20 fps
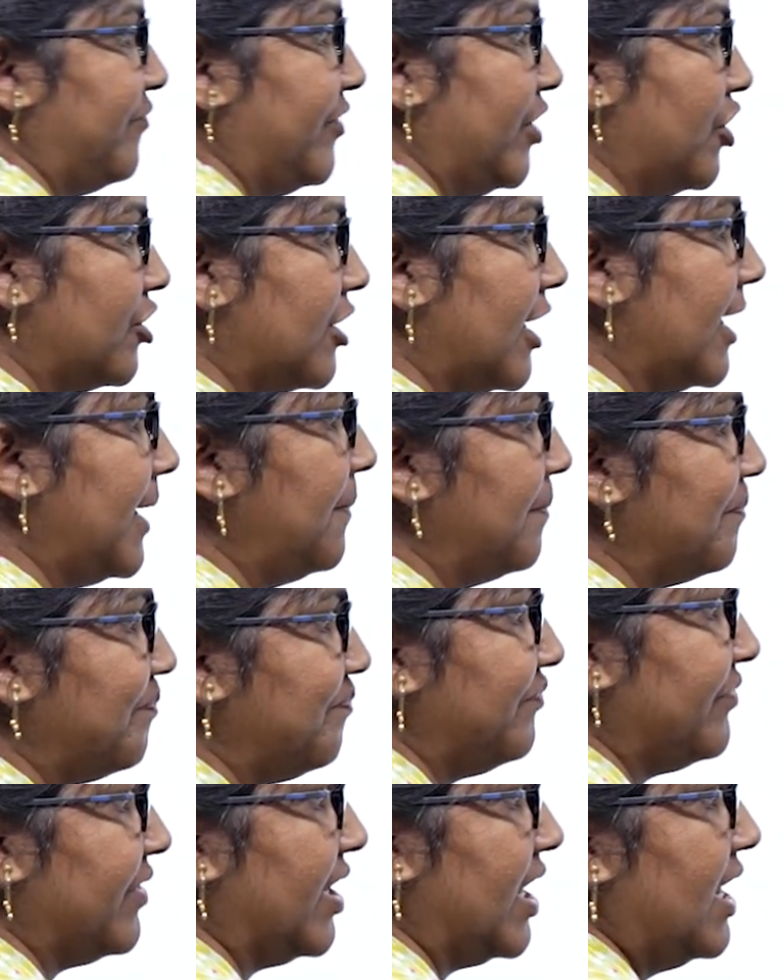Okay.
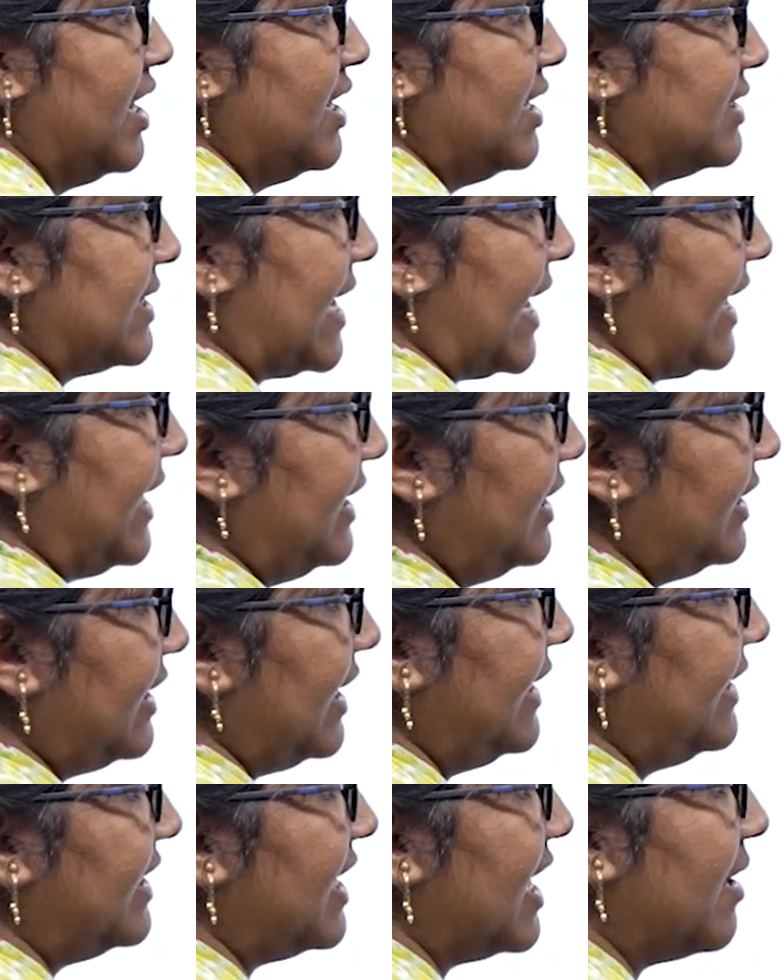Sin
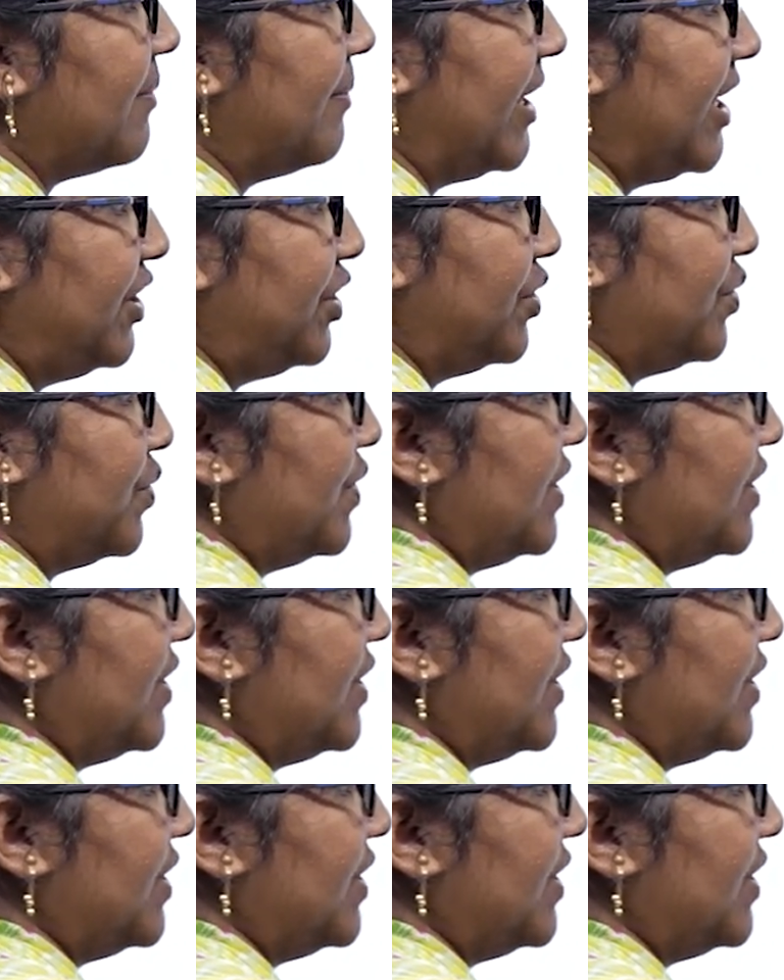theta by 2